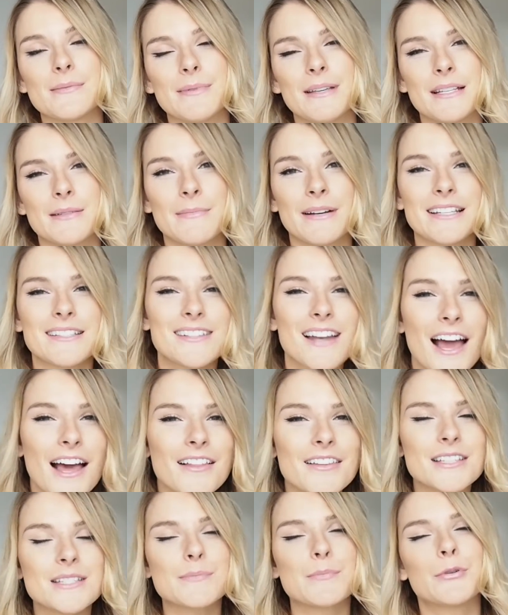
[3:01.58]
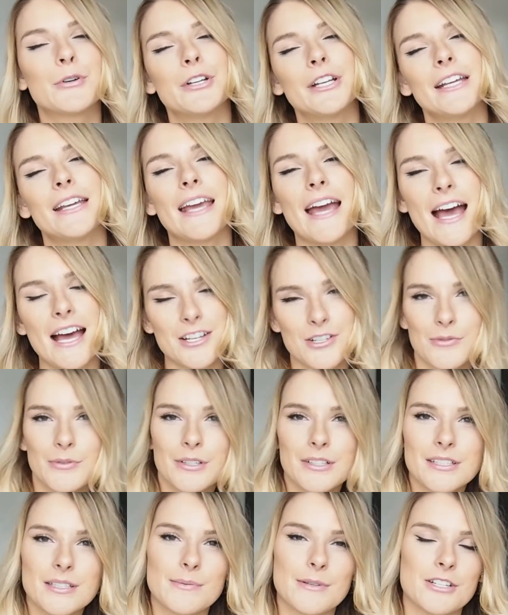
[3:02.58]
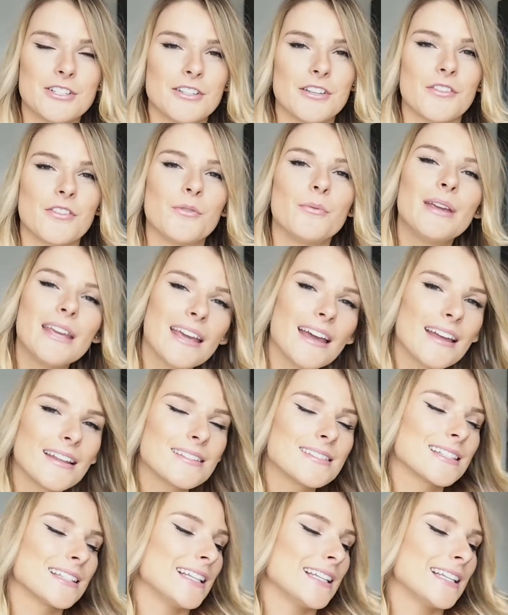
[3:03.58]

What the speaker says: because my style is pretty casual, especially on the weekends.